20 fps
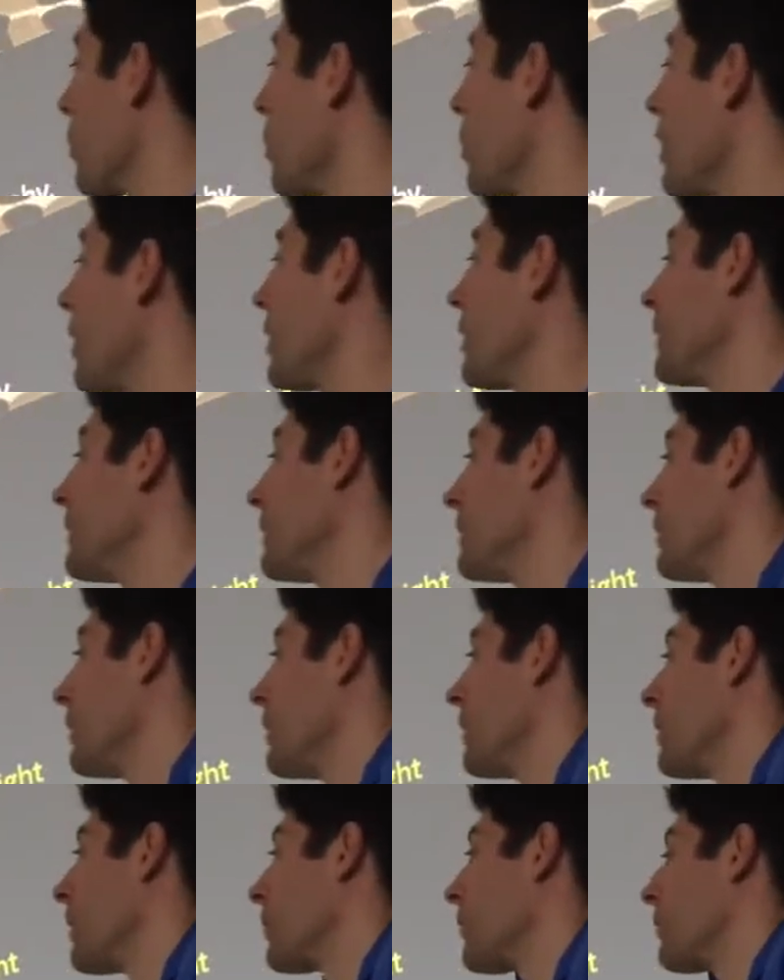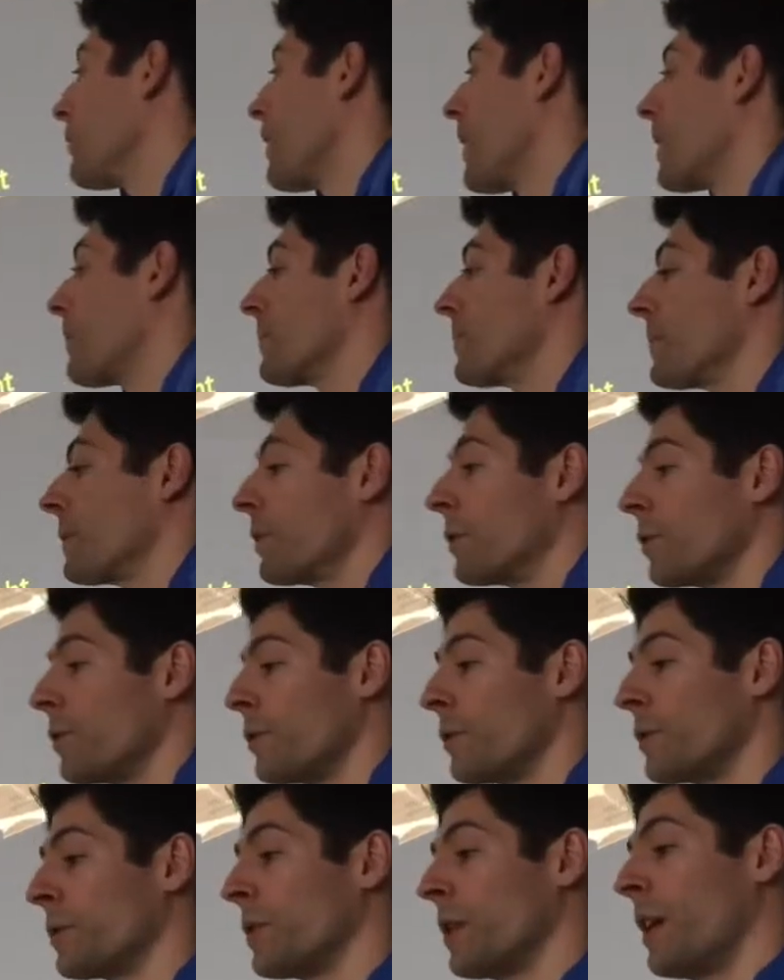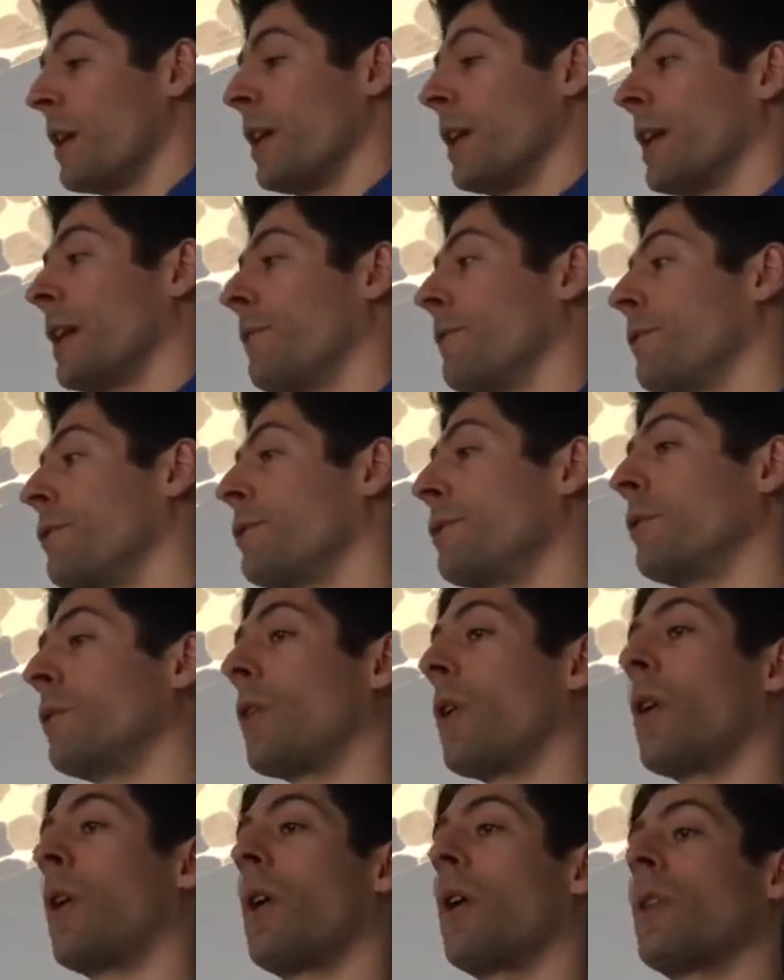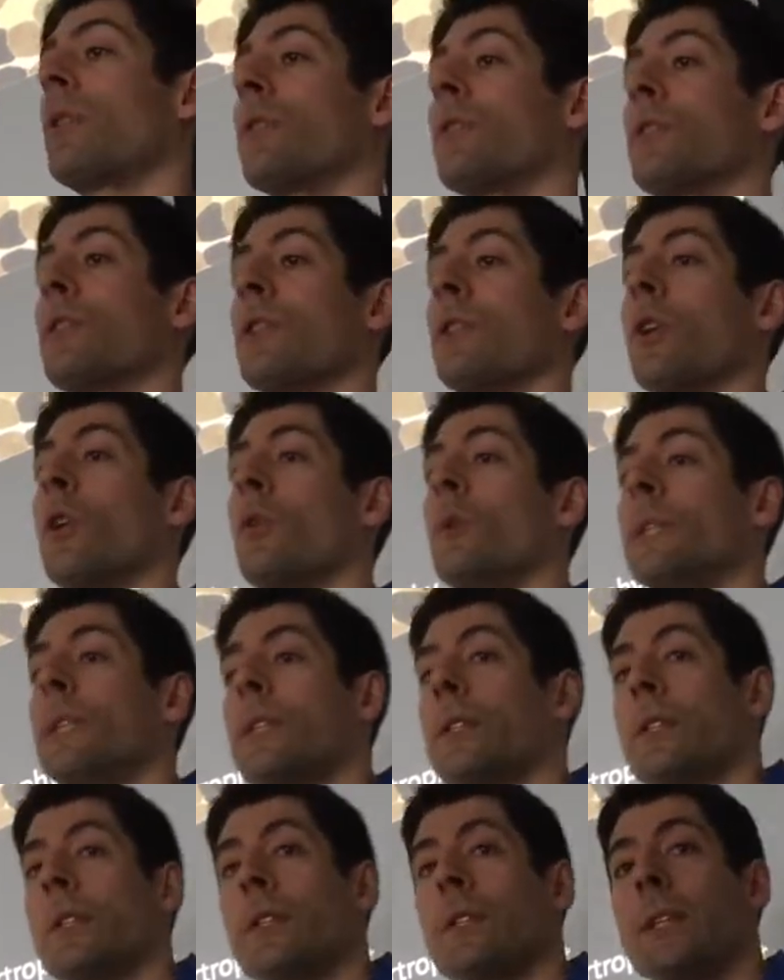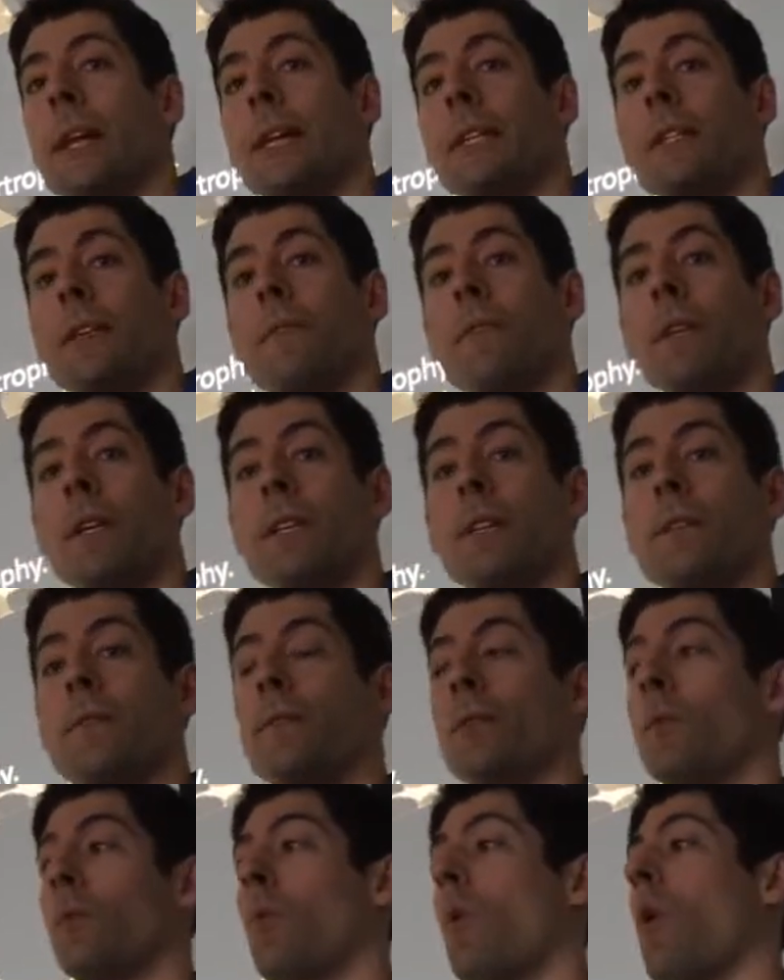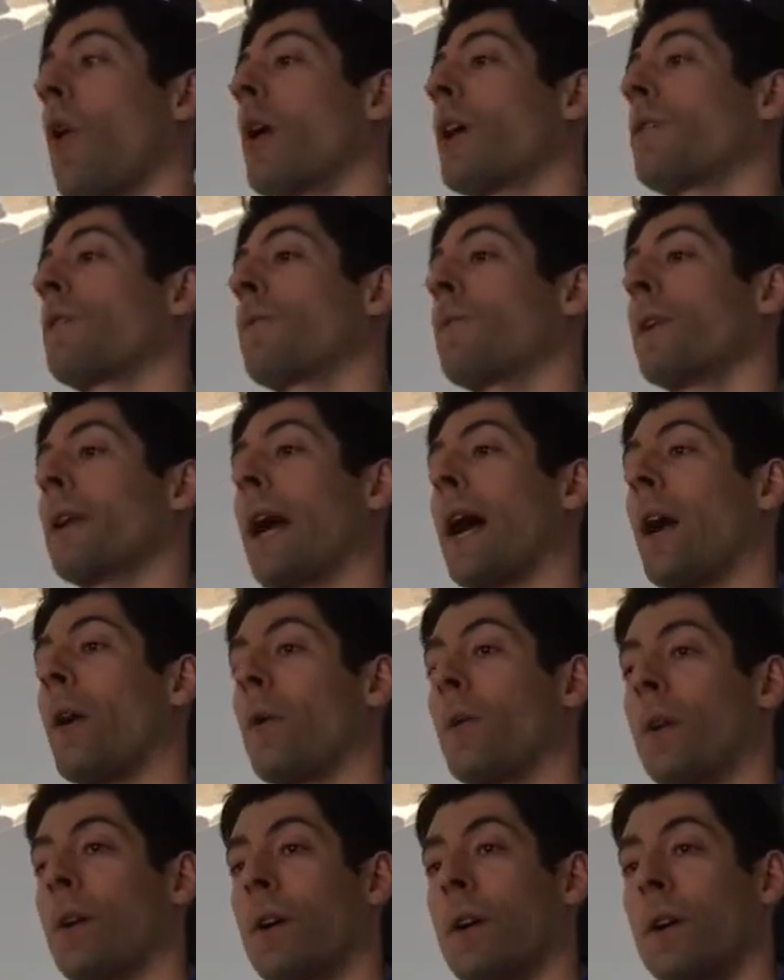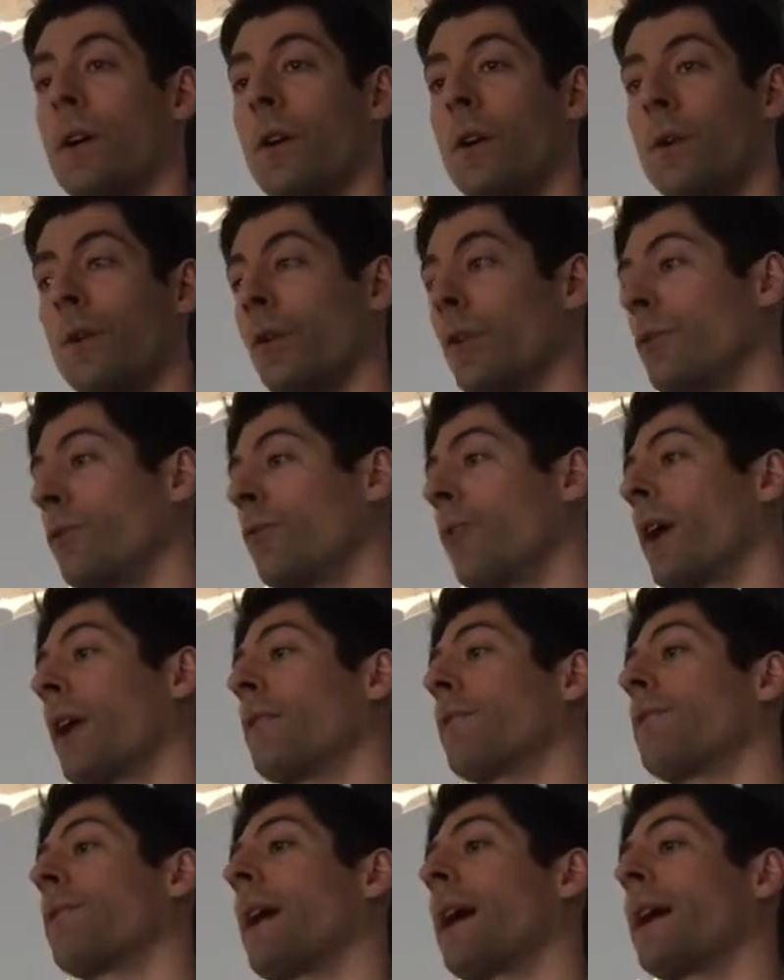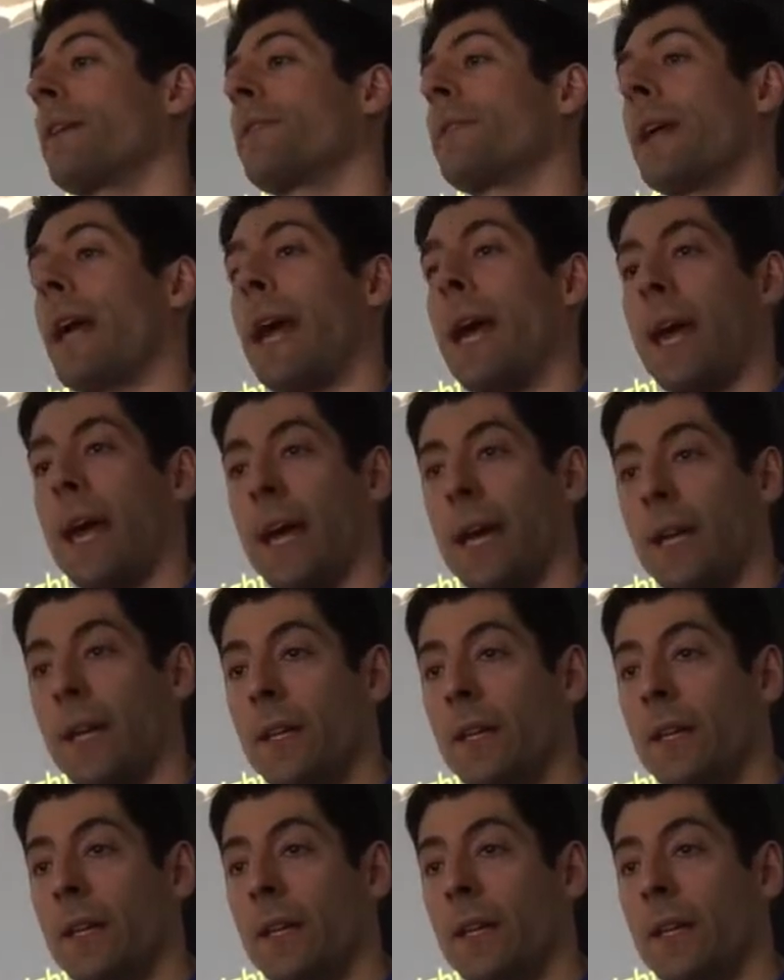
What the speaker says: 1 are the fibers that you use if you do long, slow distance activities, if you walk for an hour or you run a 5K,